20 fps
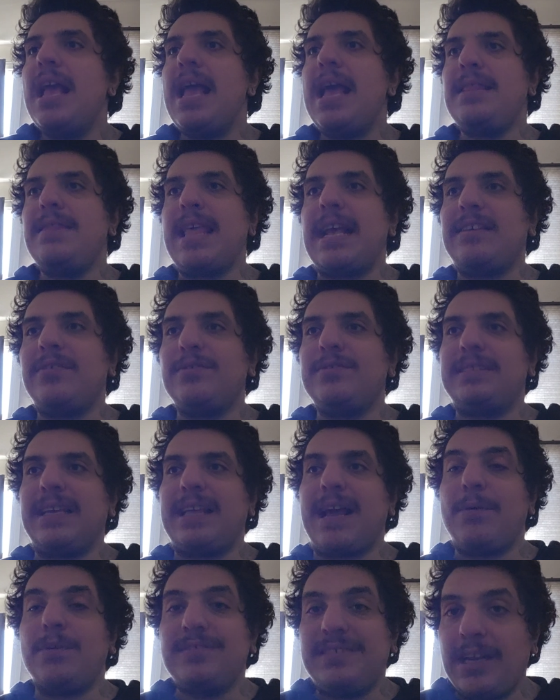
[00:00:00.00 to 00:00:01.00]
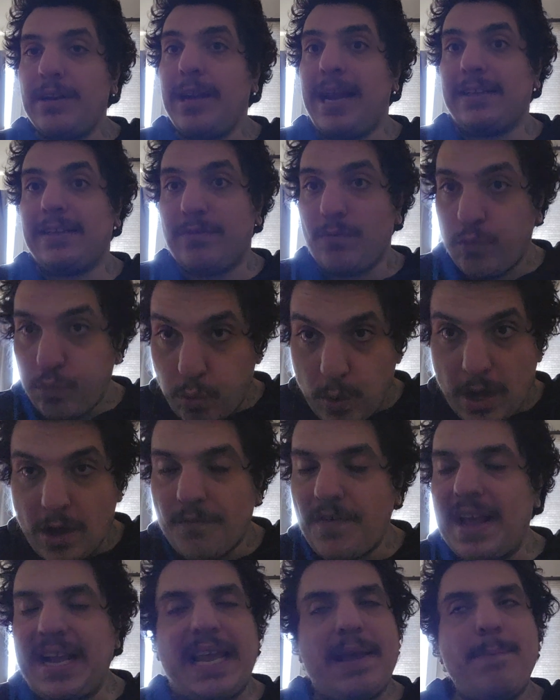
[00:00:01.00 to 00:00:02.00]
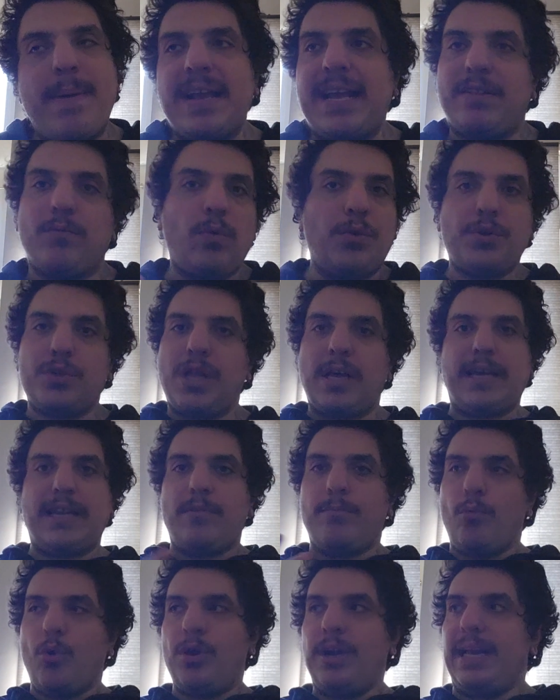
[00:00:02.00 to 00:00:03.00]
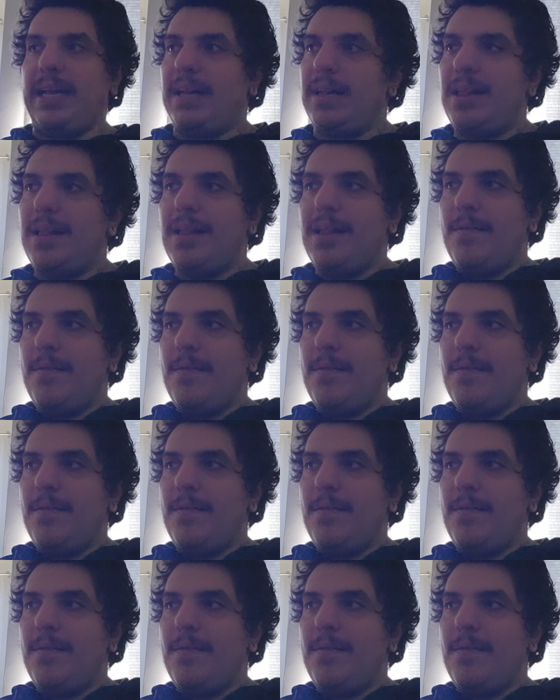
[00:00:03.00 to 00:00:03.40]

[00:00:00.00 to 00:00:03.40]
And Dexter said I was there at 12. I came back at 1 o'clock in the morning.